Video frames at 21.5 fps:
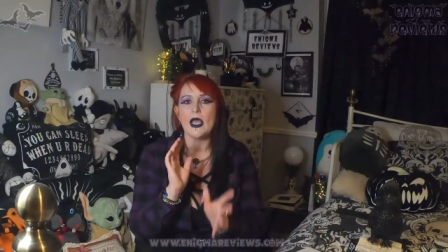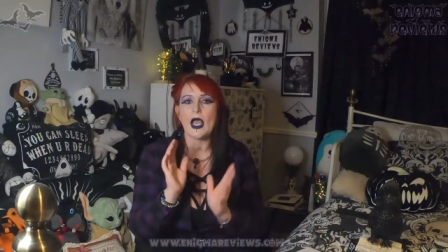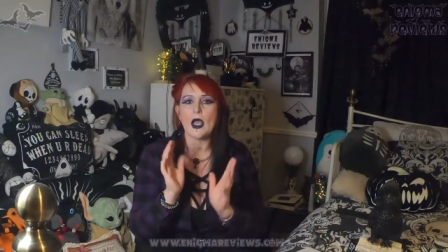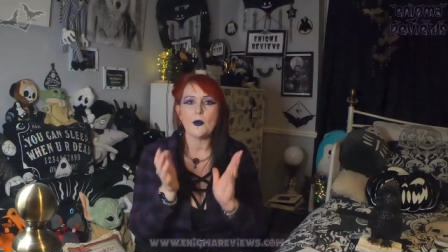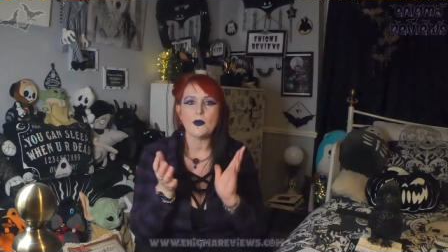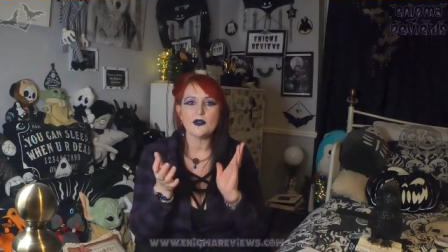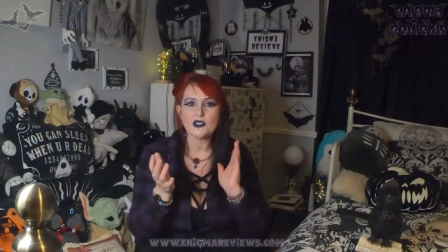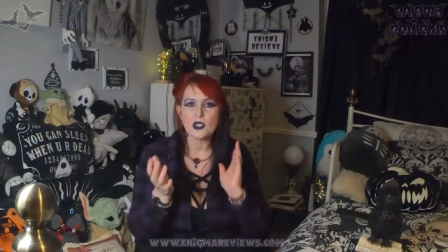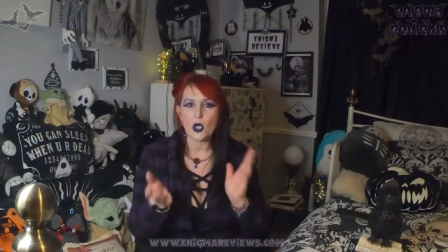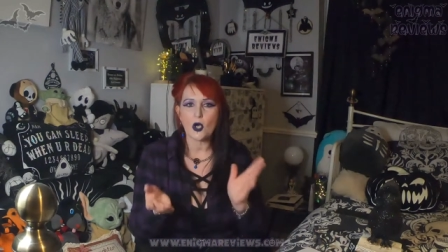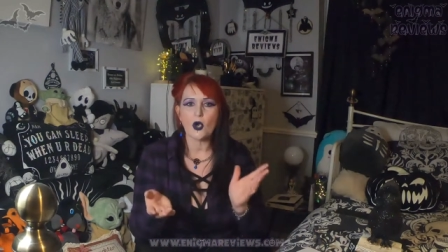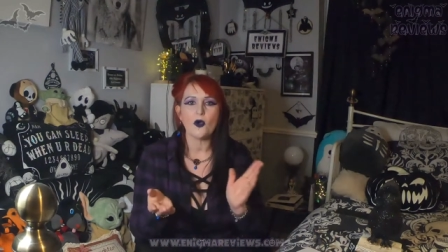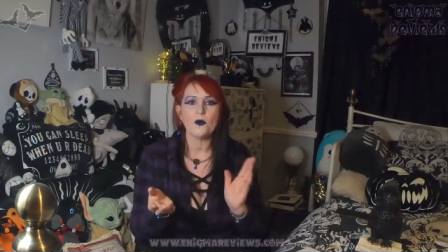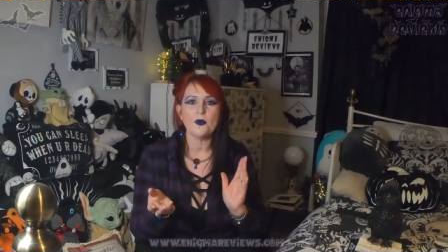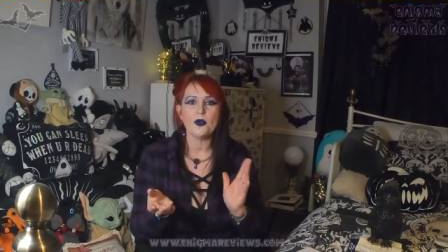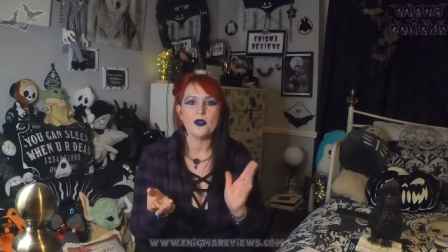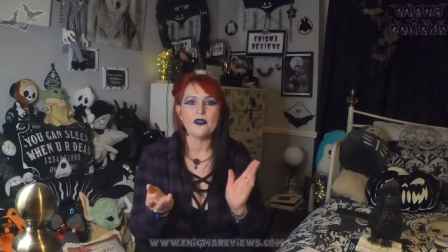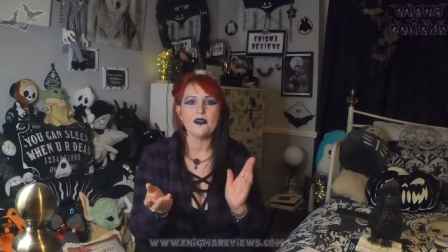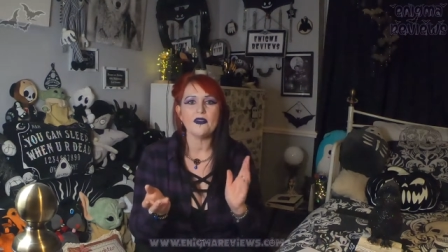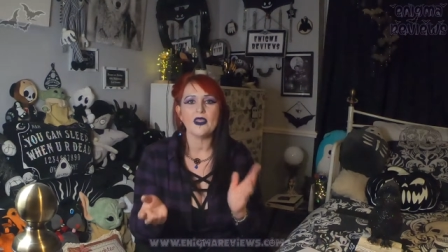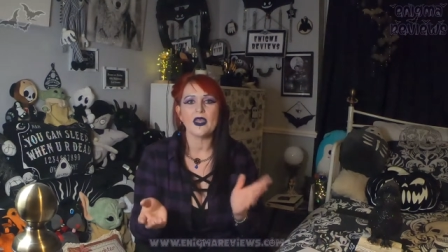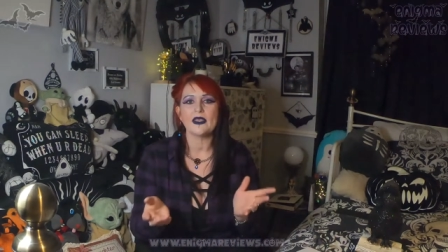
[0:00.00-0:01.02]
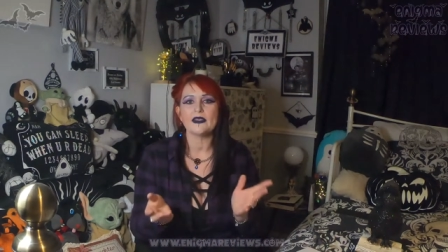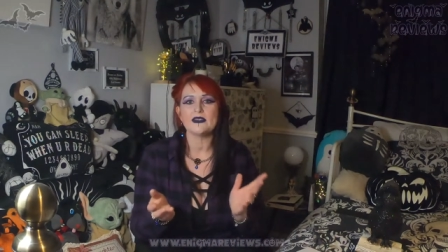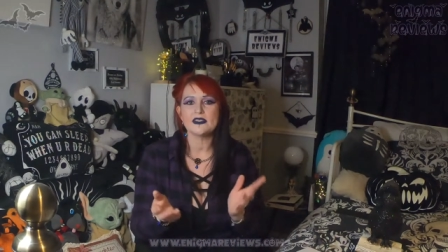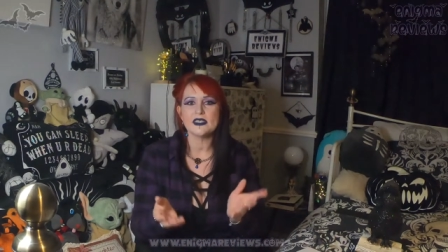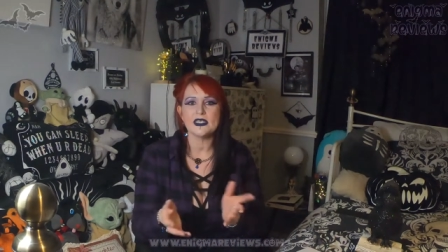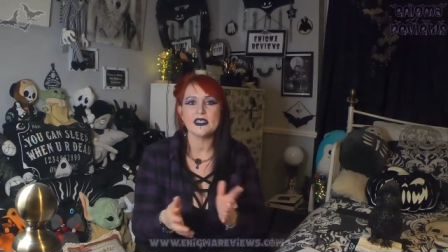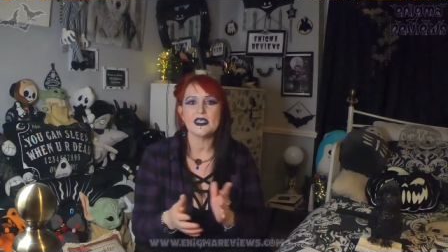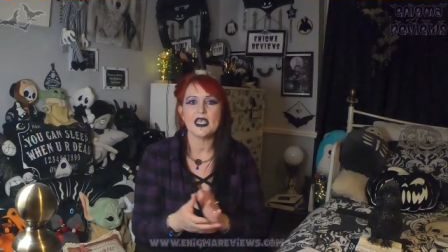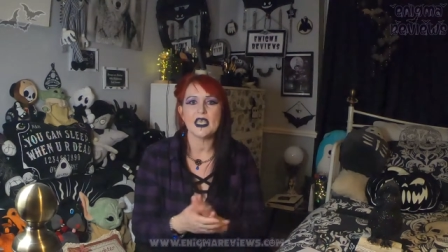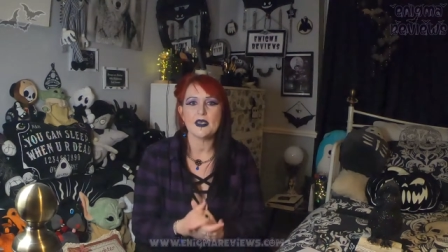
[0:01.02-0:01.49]
I was hoping that
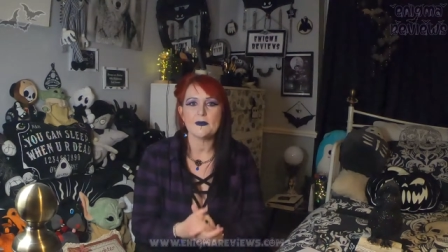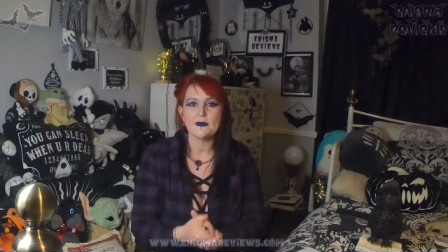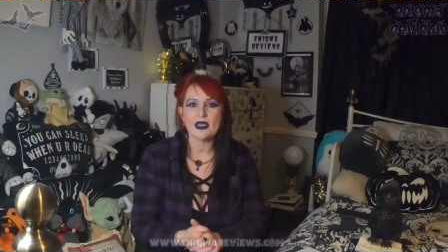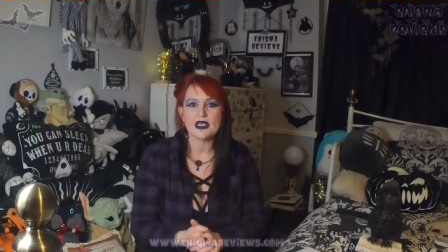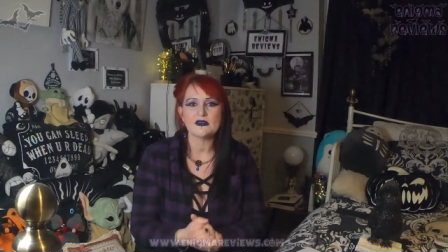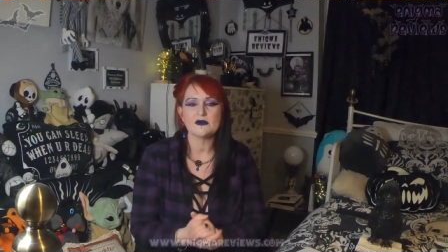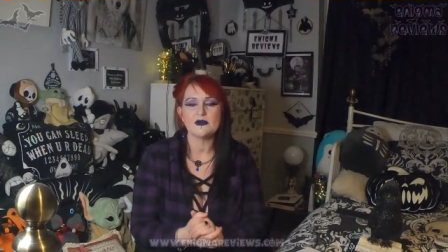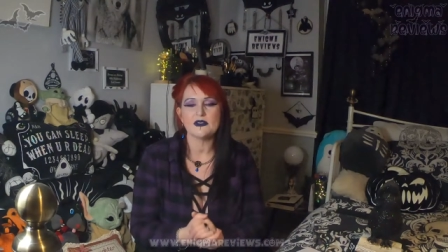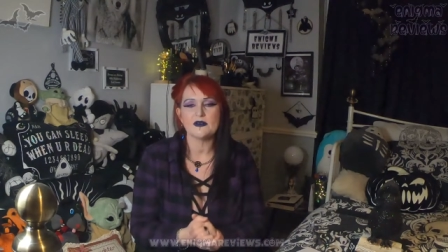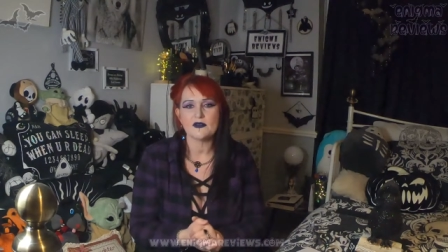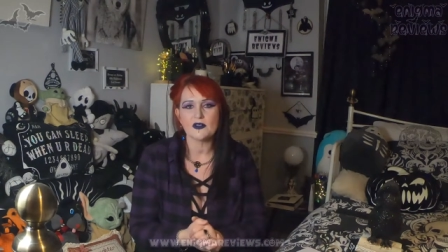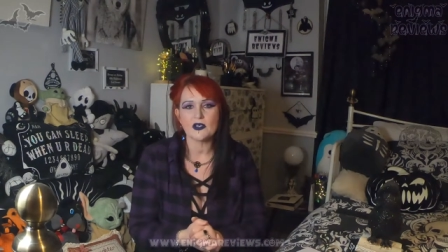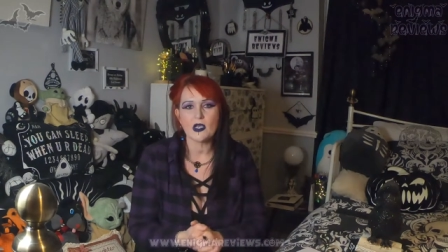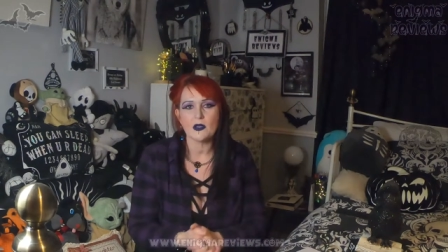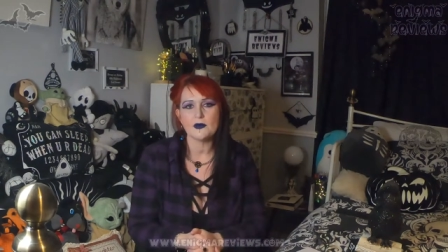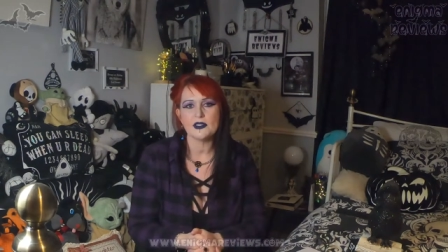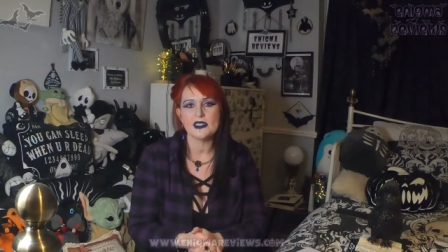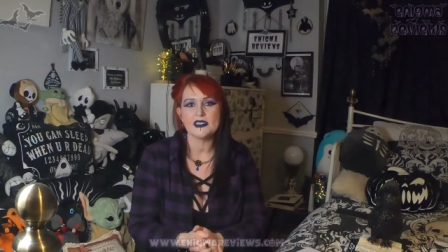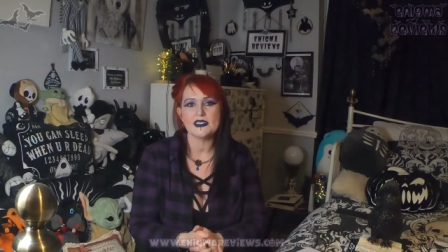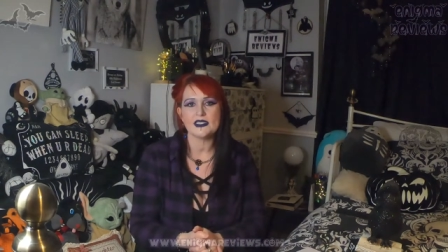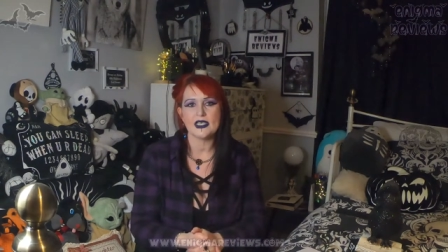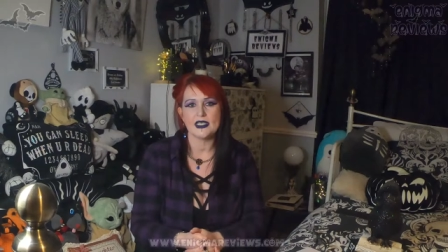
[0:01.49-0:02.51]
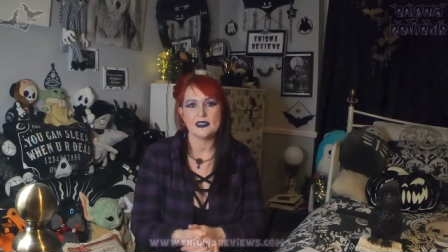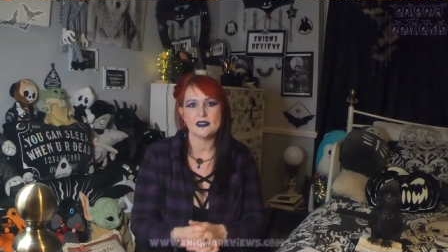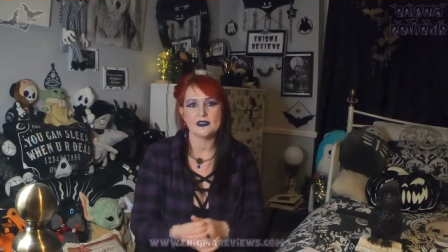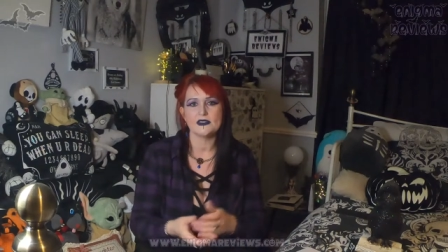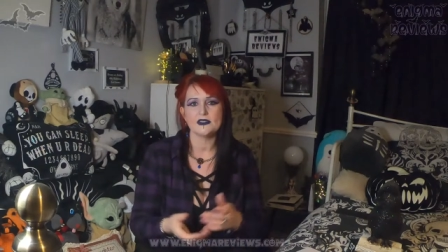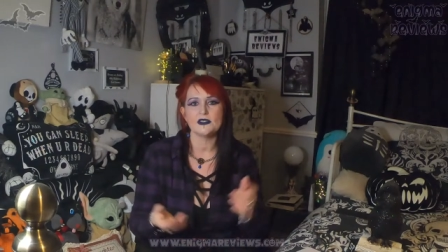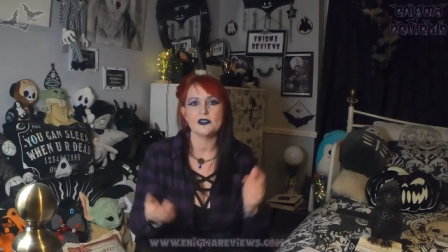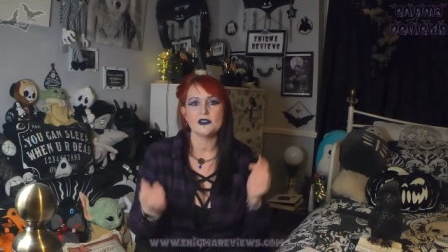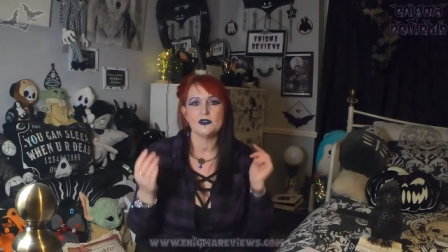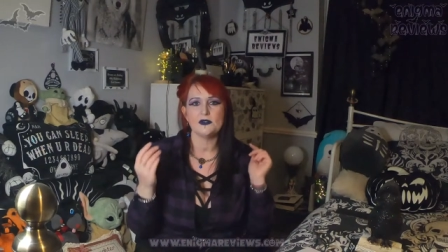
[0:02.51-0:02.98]
TK Maxx would have the common sense